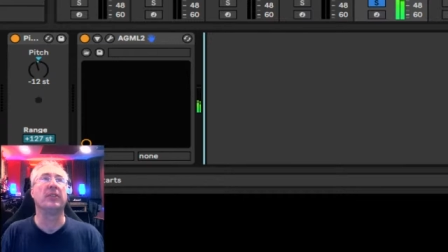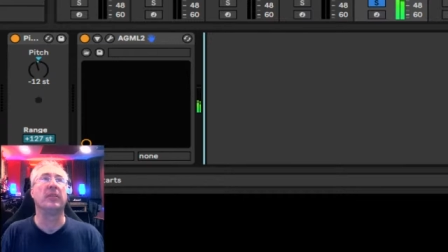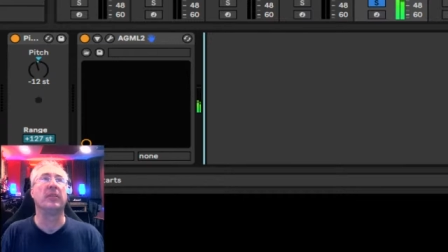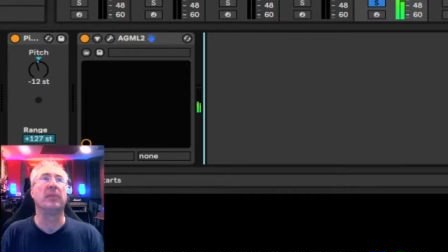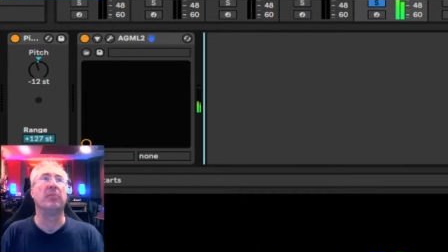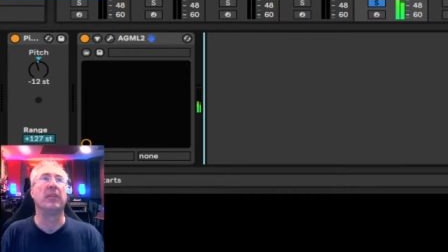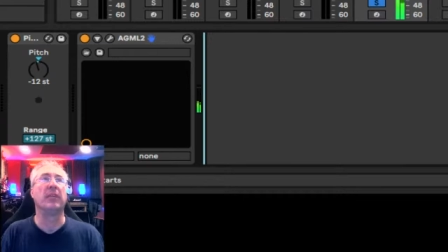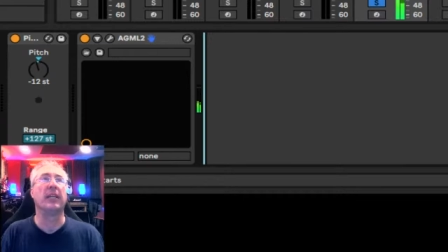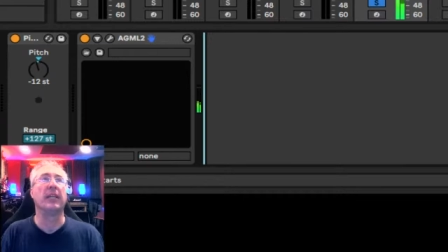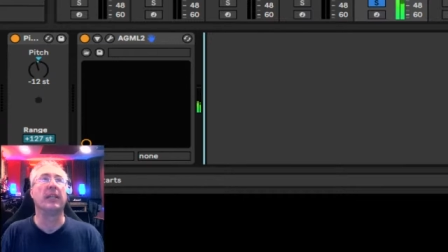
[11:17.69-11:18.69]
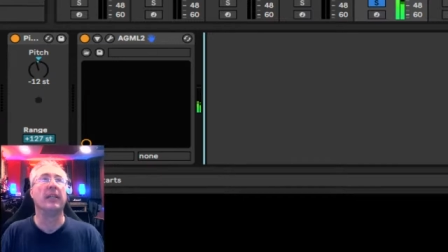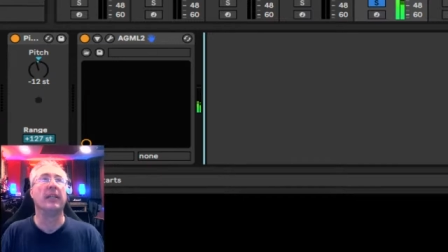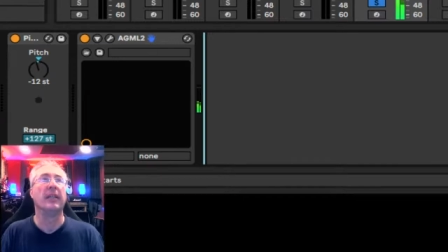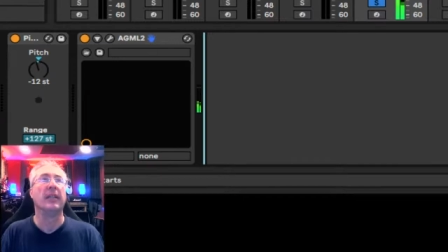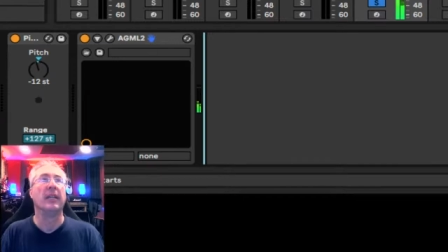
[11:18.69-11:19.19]
Let me bring in
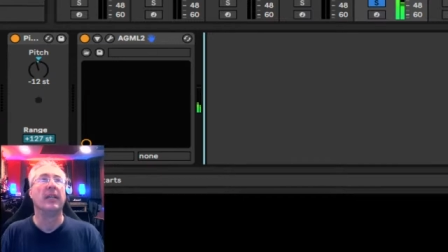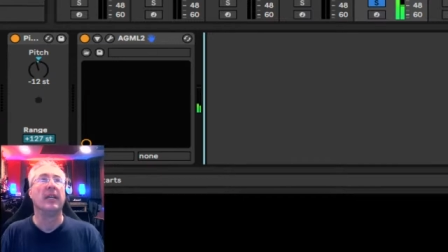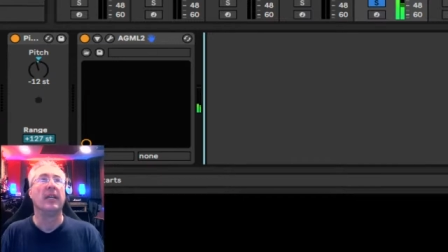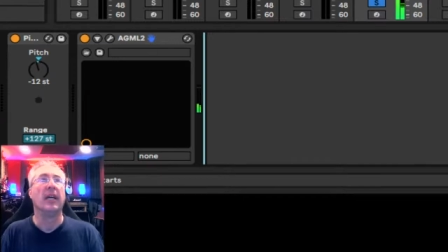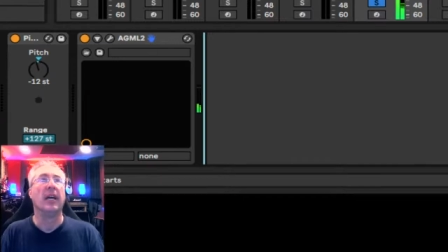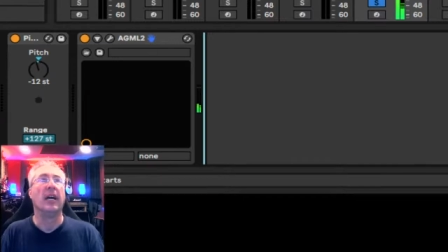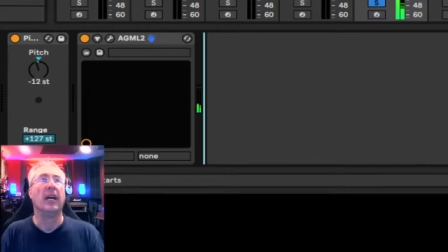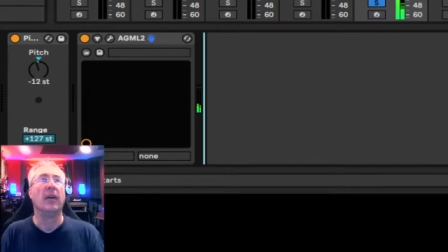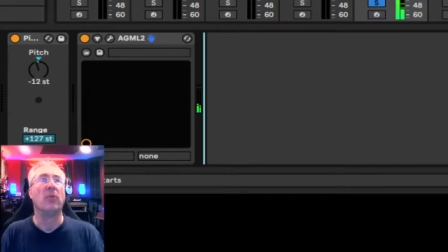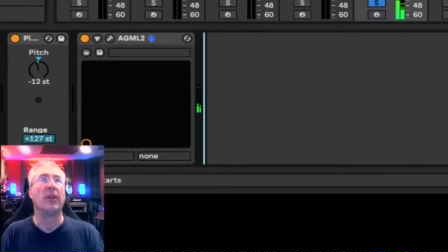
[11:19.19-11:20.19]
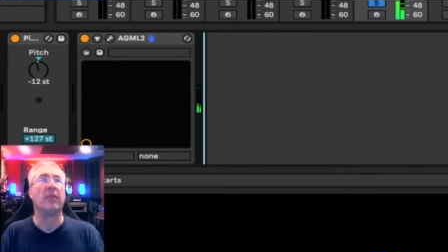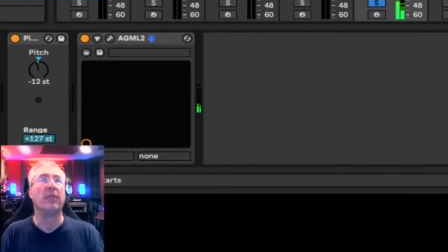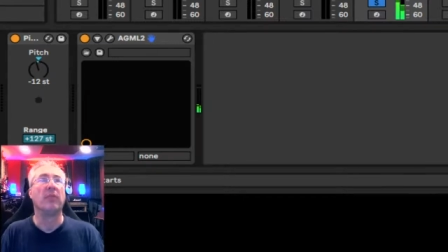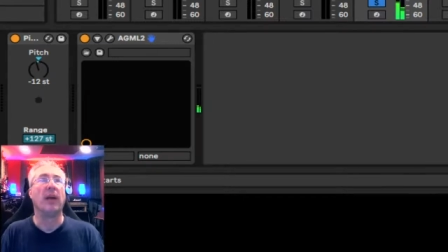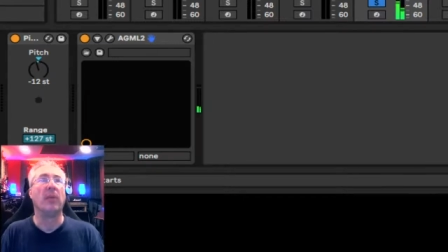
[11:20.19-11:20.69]
one of the
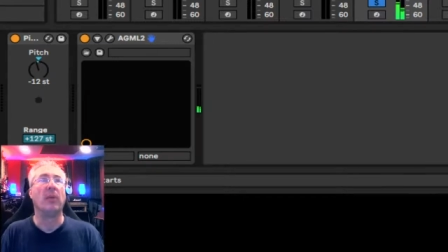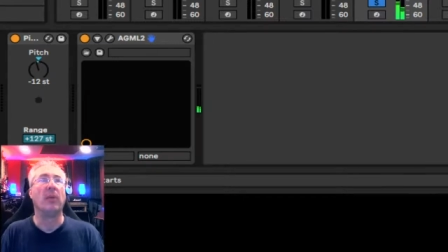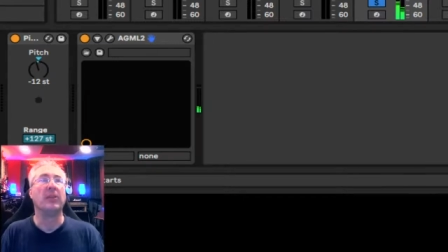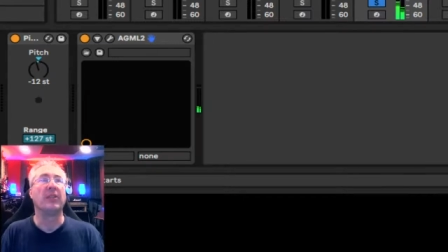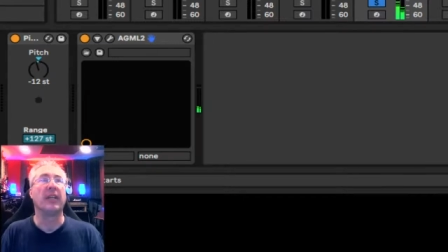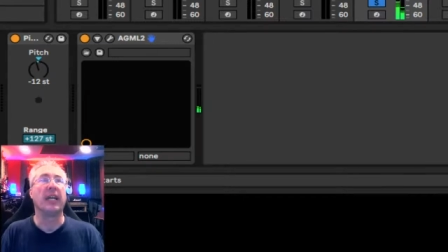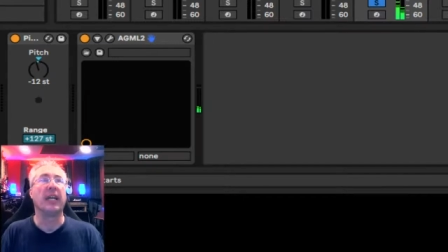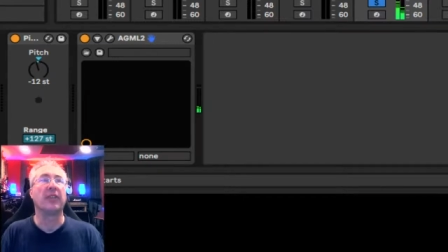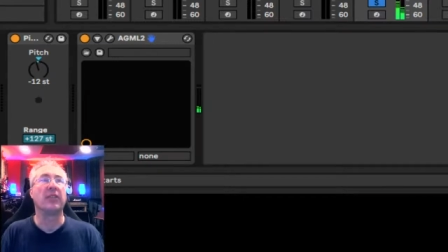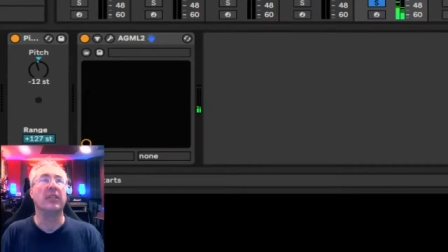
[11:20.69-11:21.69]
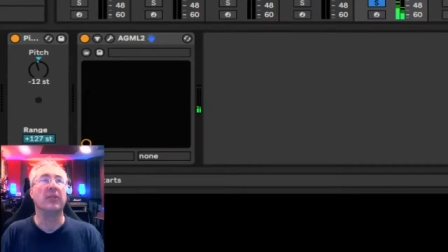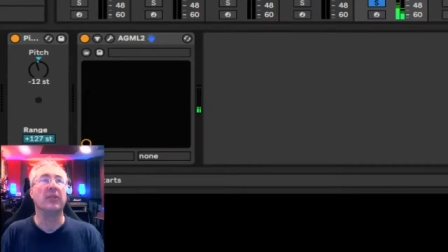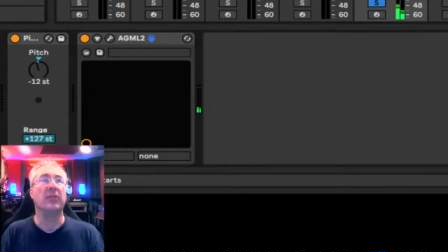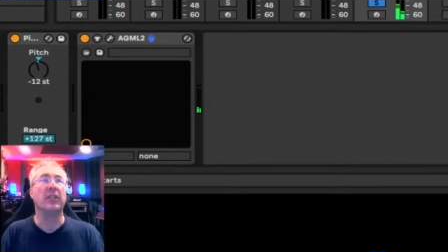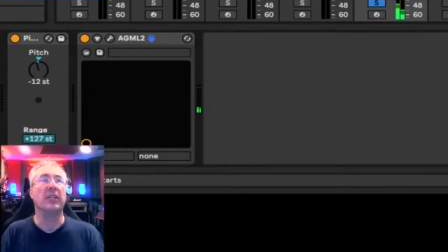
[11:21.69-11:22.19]
rare moments that I actually use
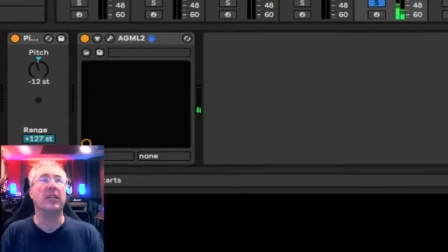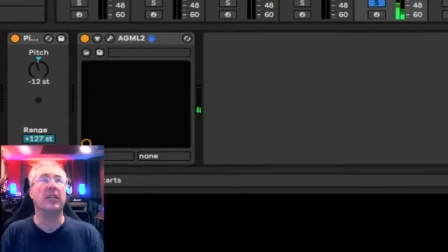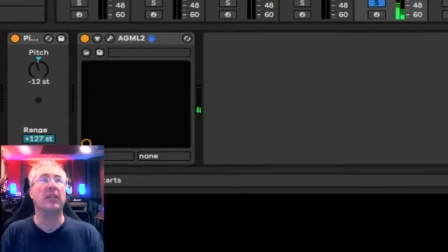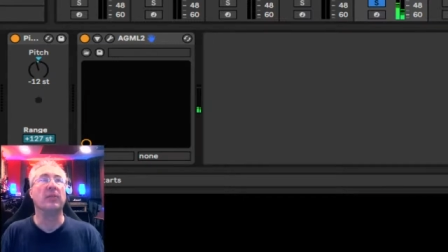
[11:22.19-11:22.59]
EQ.